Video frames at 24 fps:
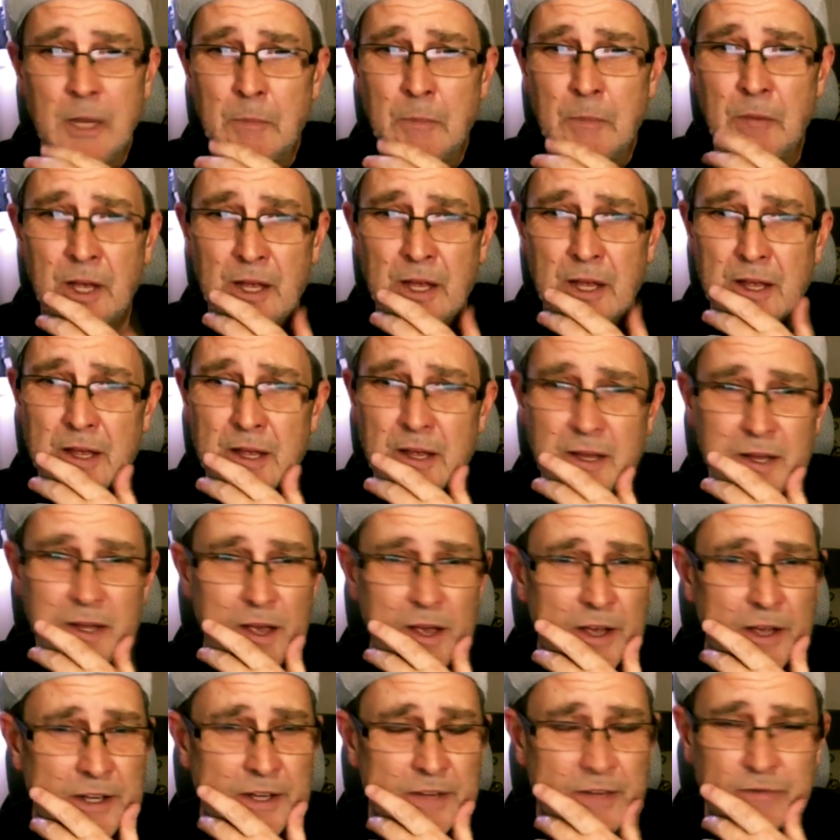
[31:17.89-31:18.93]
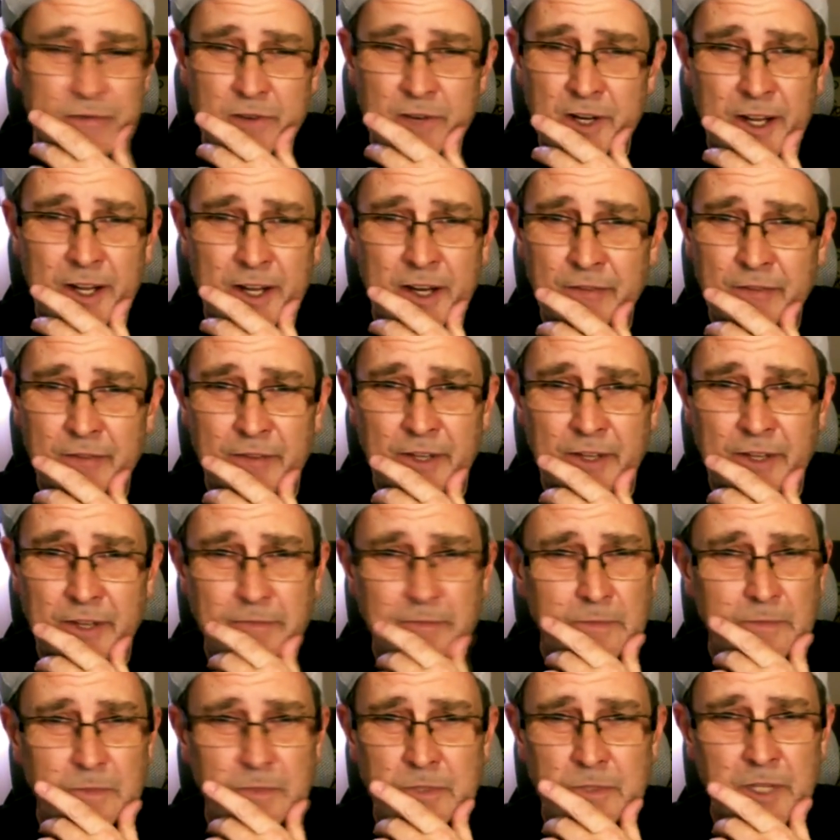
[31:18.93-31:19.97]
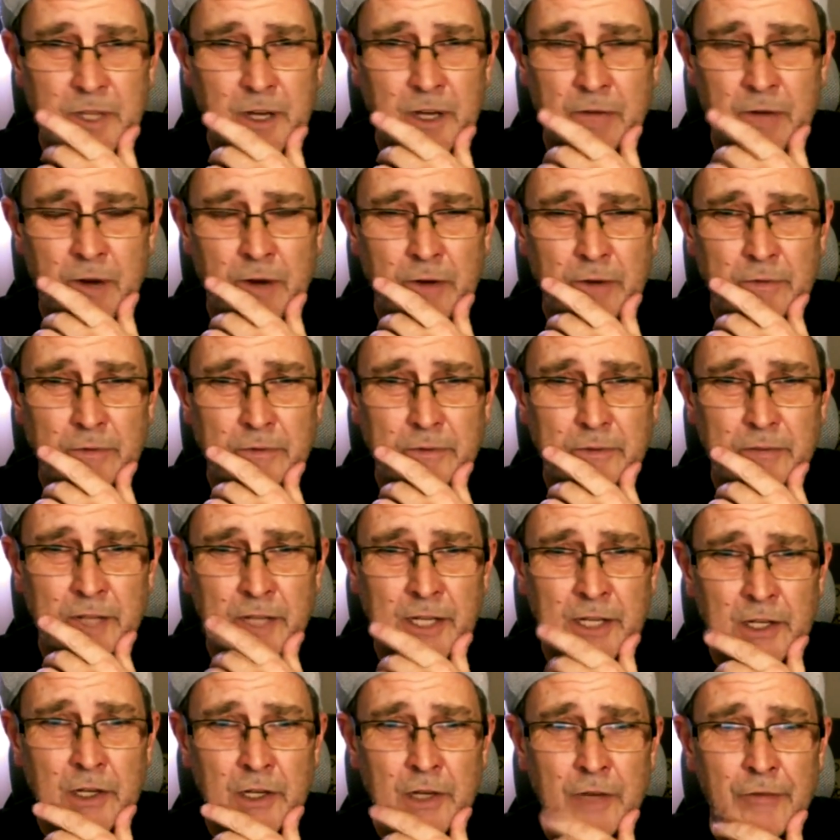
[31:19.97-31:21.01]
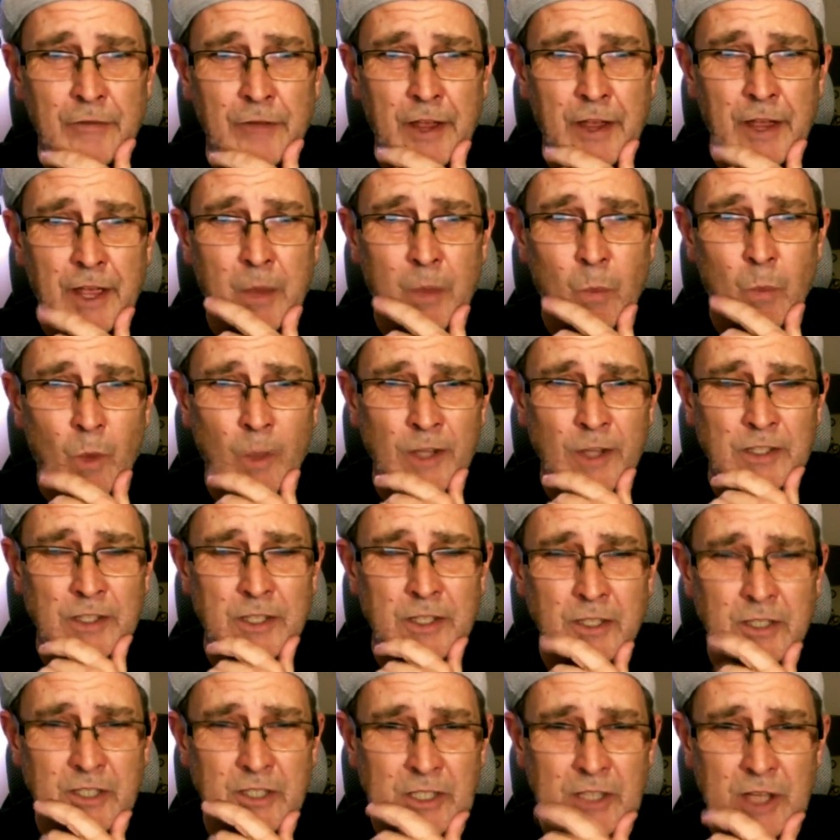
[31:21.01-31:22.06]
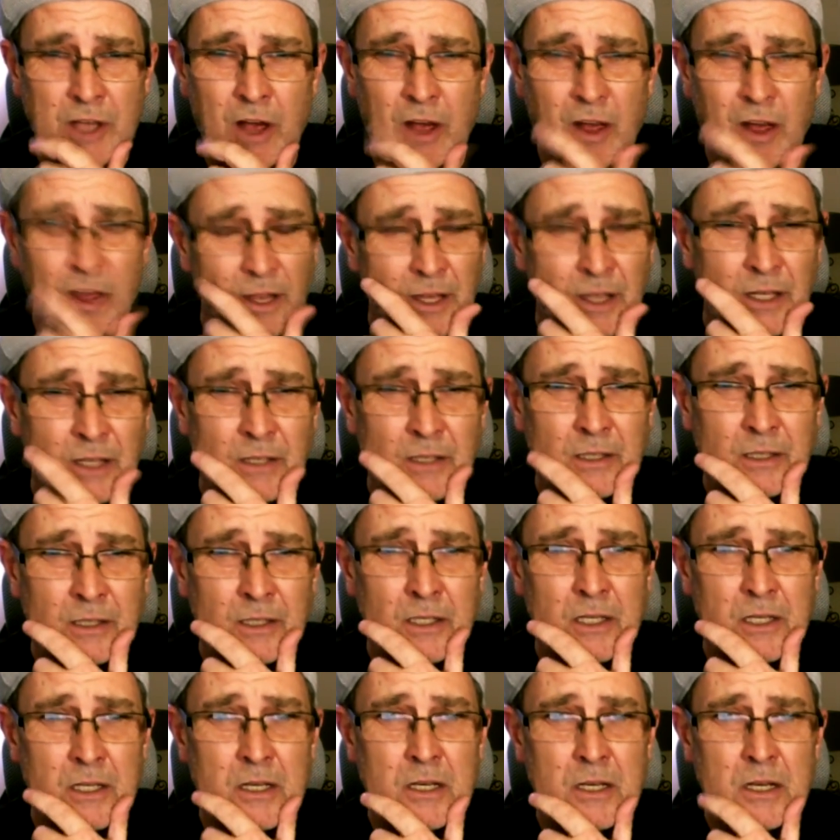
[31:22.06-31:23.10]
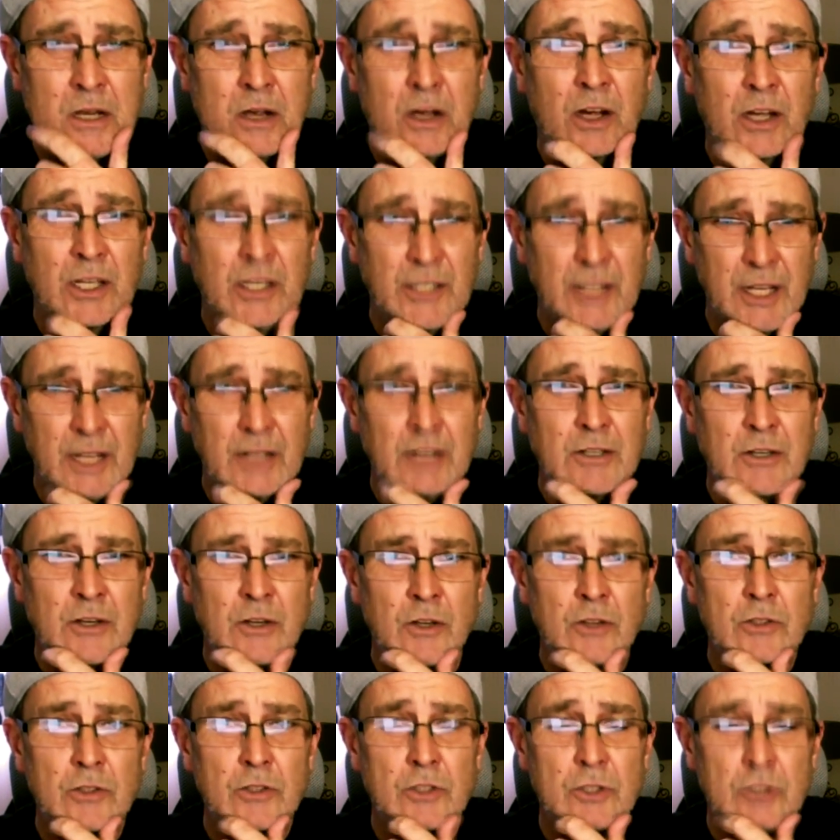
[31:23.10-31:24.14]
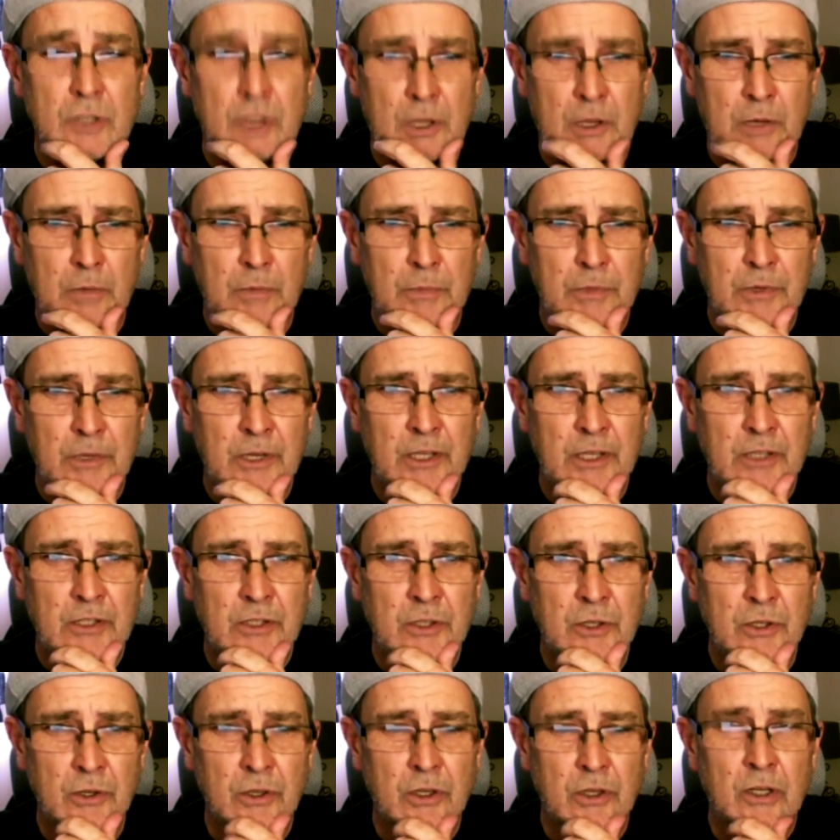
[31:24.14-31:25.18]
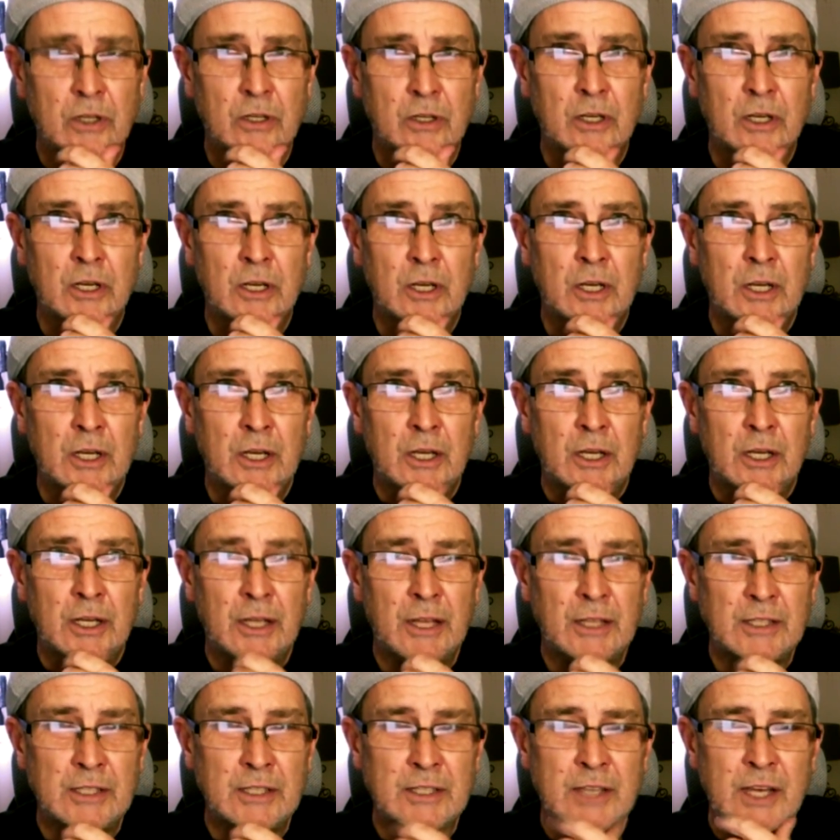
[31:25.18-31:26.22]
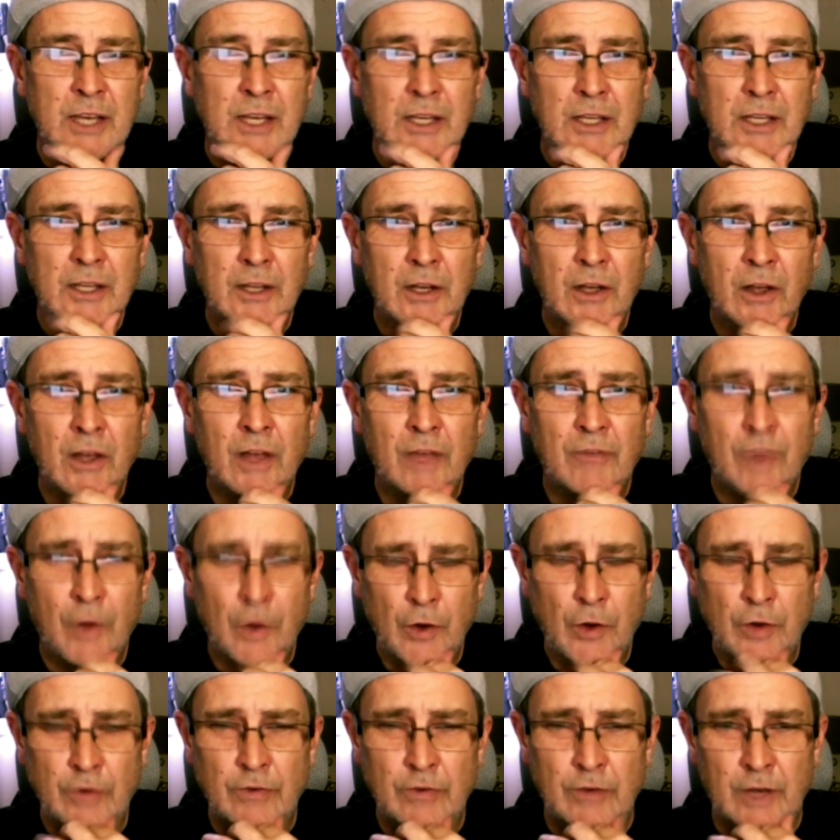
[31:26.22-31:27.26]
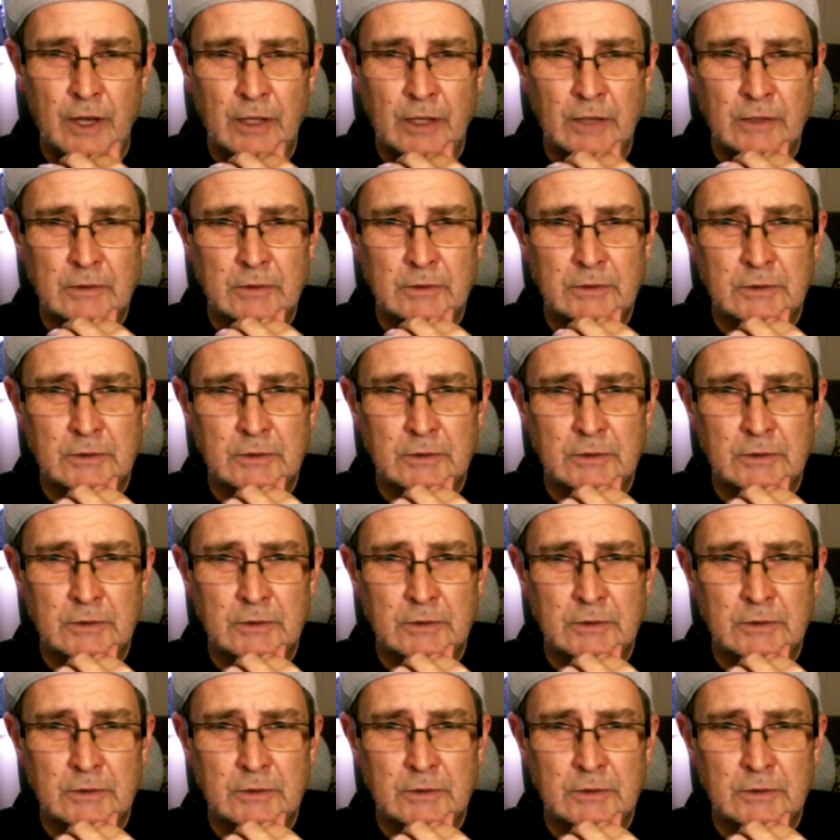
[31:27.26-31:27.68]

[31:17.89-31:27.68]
But yeah. I'd never written anything till I wrote London Gothic. And once I started, I did not stop. It took. Yeah. It doesn't take your life over.